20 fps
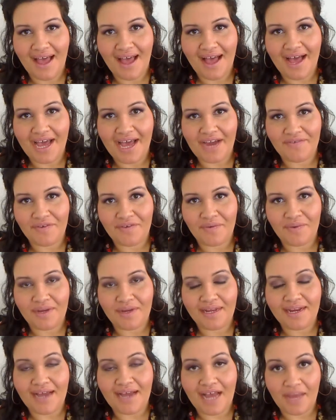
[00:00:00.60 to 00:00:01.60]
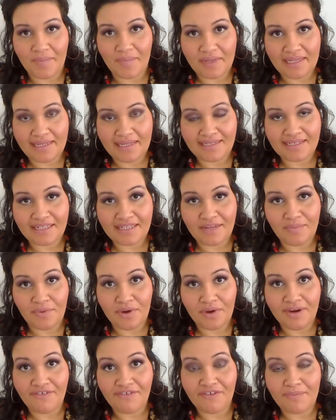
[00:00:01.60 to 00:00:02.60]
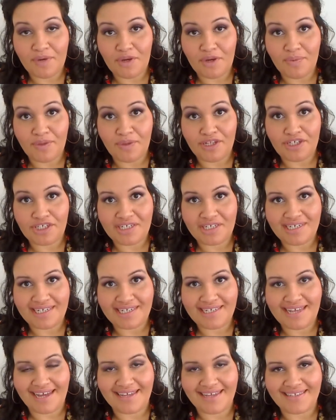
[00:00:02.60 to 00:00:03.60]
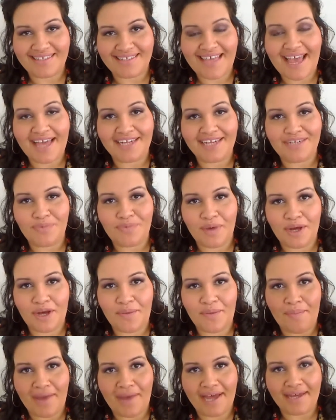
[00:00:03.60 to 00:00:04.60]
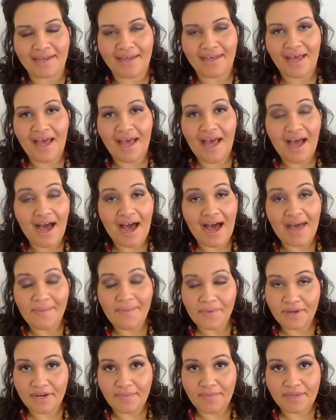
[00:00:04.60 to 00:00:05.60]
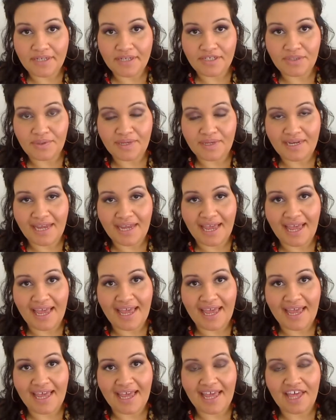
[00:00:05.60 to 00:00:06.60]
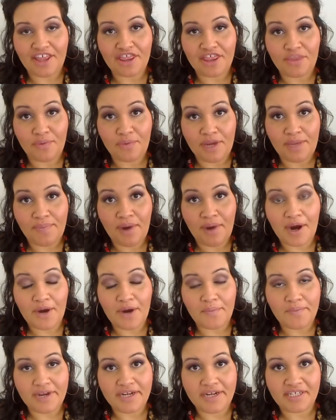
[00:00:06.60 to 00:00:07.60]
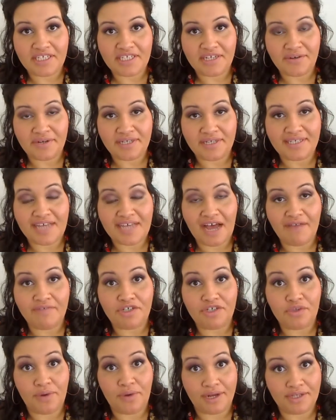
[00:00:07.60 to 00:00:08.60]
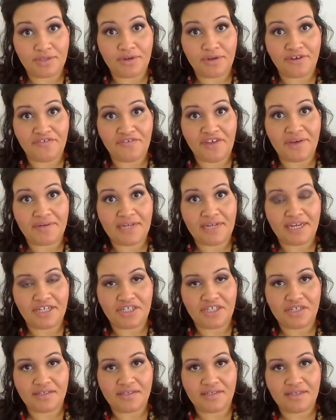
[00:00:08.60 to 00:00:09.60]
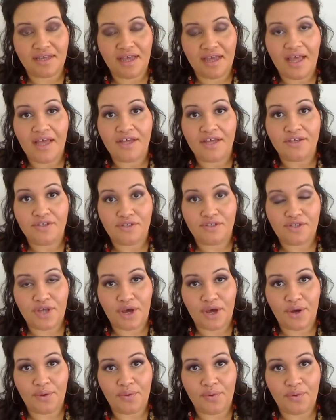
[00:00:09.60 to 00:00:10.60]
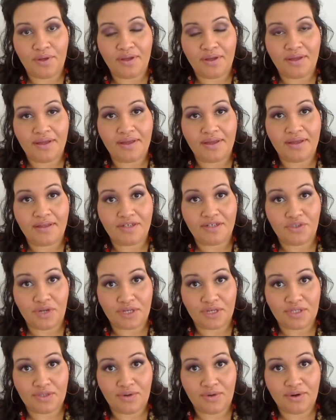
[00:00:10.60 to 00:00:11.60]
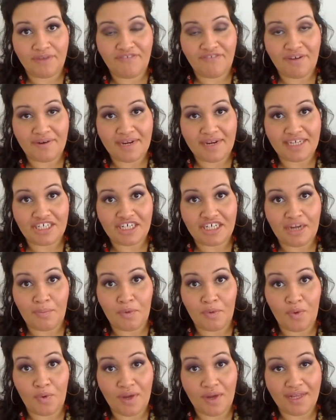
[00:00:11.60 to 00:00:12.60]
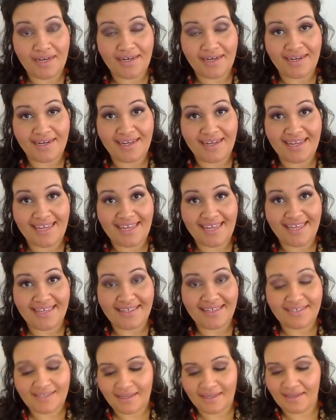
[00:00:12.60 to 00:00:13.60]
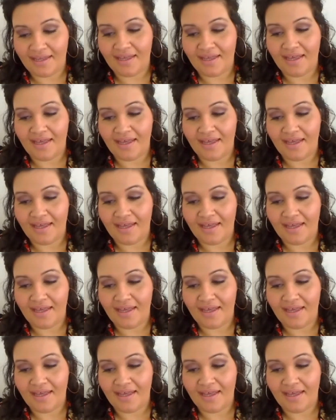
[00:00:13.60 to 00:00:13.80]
Hi everyone, I'm Elisa L'Amour from New Pollution Designs, and welcome back. I'm going to be doing a 3-part mini-series of drugstore foundations. So, drugstore foundation number 1 is